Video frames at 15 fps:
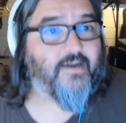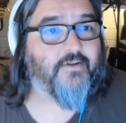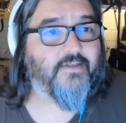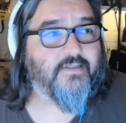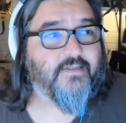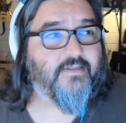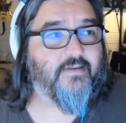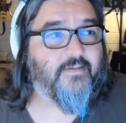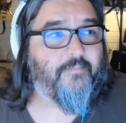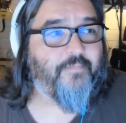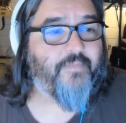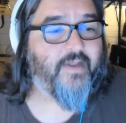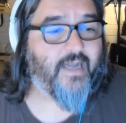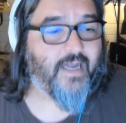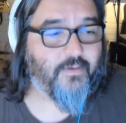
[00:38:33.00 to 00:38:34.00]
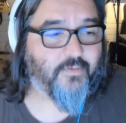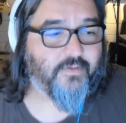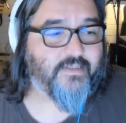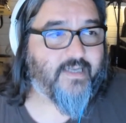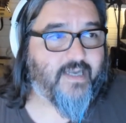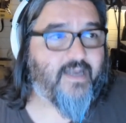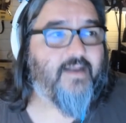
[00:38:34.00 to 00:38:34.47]
else, I will
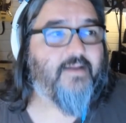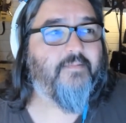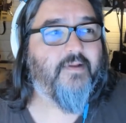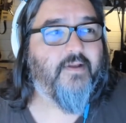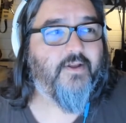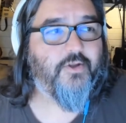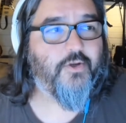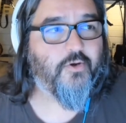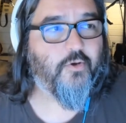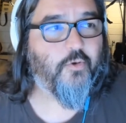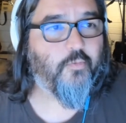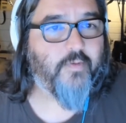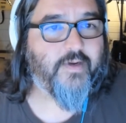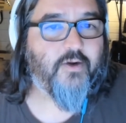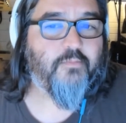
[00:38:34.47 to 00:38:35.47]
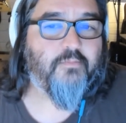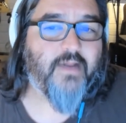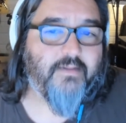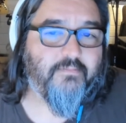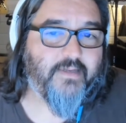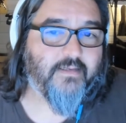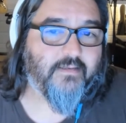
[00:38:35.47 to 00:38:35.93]
say your career
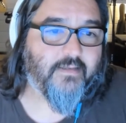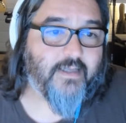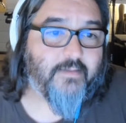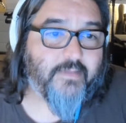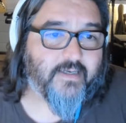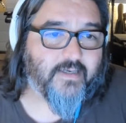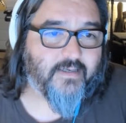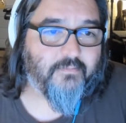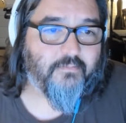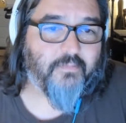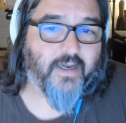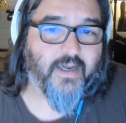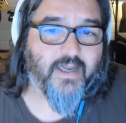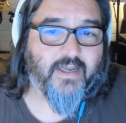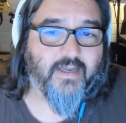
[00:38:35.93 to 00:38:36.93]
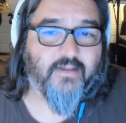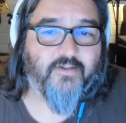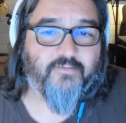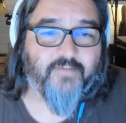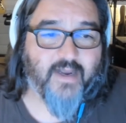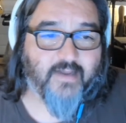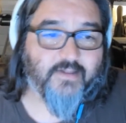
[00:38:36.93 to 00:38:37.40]
might be limited by
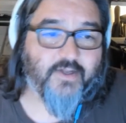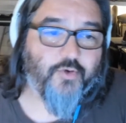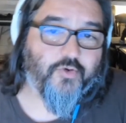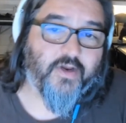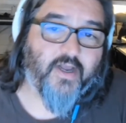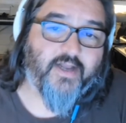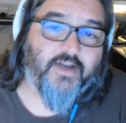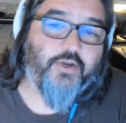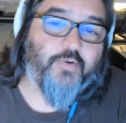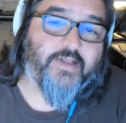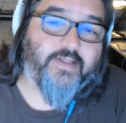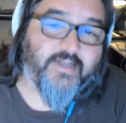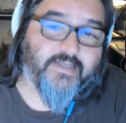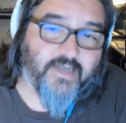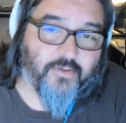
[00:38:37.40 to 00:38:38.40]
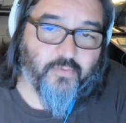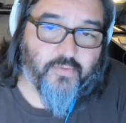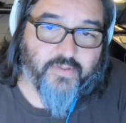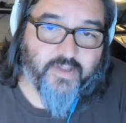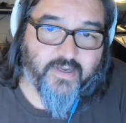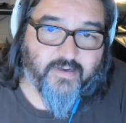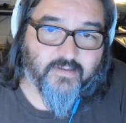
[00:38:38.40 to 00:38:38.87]
the fact that you're not doing these other
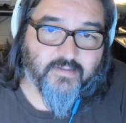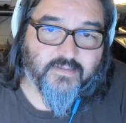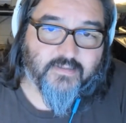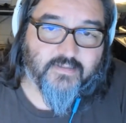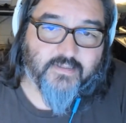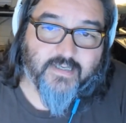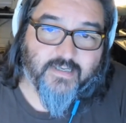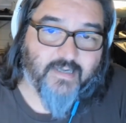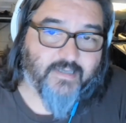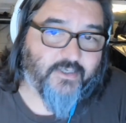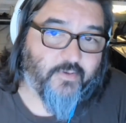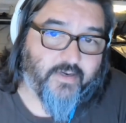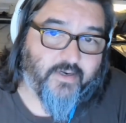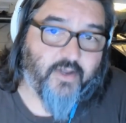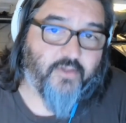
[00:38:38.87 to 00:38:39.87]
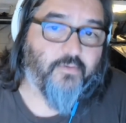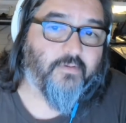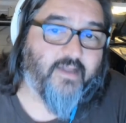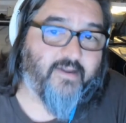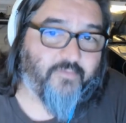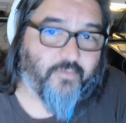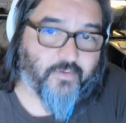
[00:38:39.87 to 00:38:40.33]
things to get to another
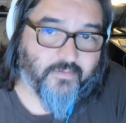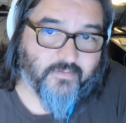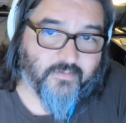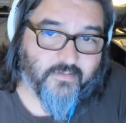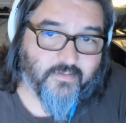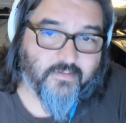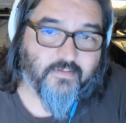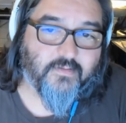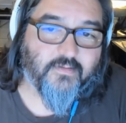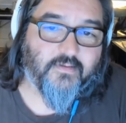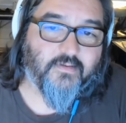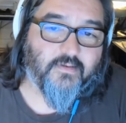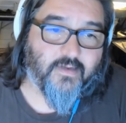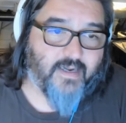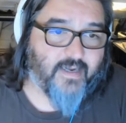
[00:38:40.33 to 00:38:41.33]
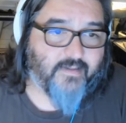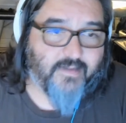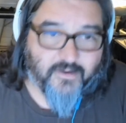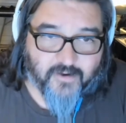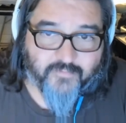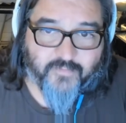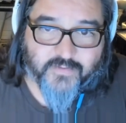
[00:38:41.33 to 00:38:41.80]
level. I had
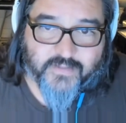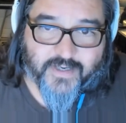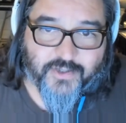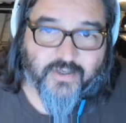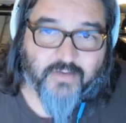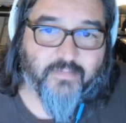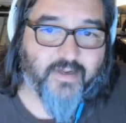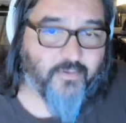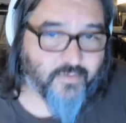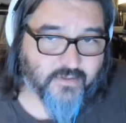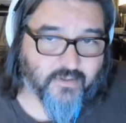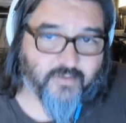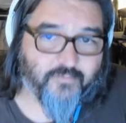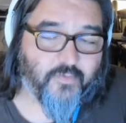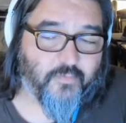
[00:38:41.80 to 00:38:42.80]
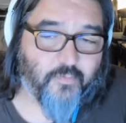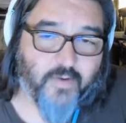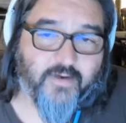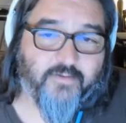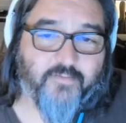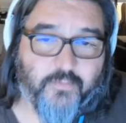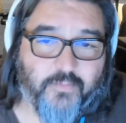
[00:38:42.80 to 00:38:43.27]
that conversation at Microsoft with
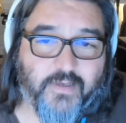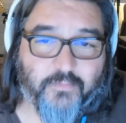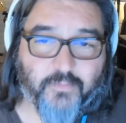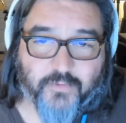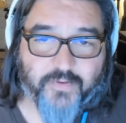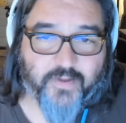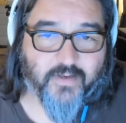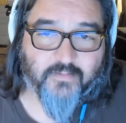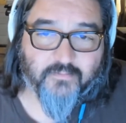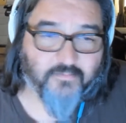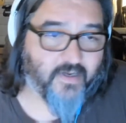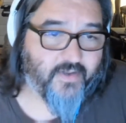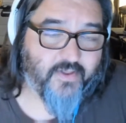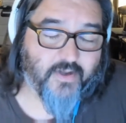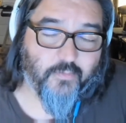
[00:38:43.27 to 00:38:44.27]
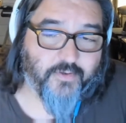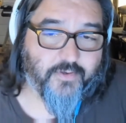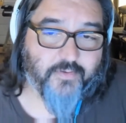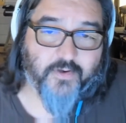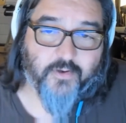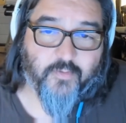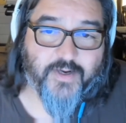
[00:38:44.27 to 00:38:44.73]
quite a few people that I thought were
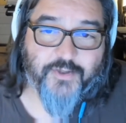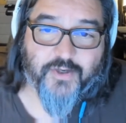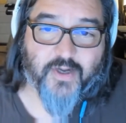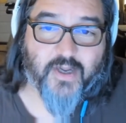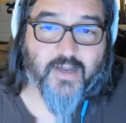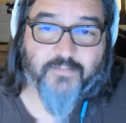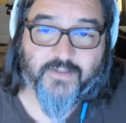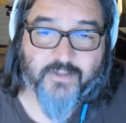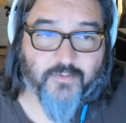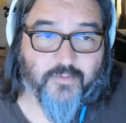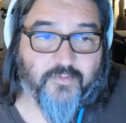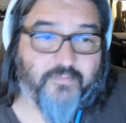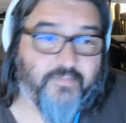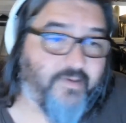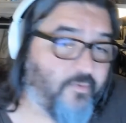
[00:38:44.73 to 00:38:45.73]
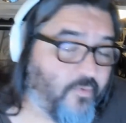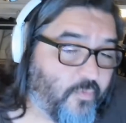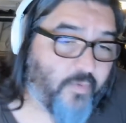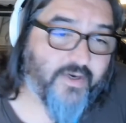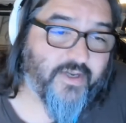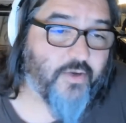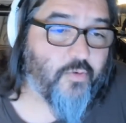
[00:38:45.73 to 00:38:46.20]
doing a great job. So it would be, well,
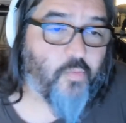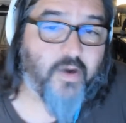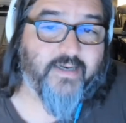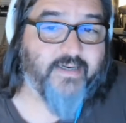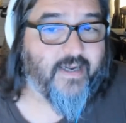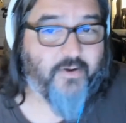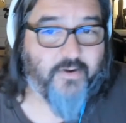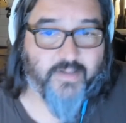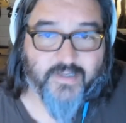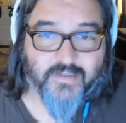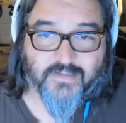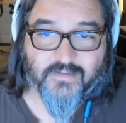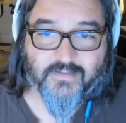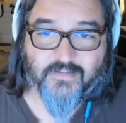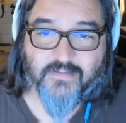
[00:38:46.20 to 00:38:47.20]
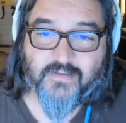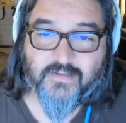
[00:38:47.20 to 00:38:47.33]
what do you want out of this?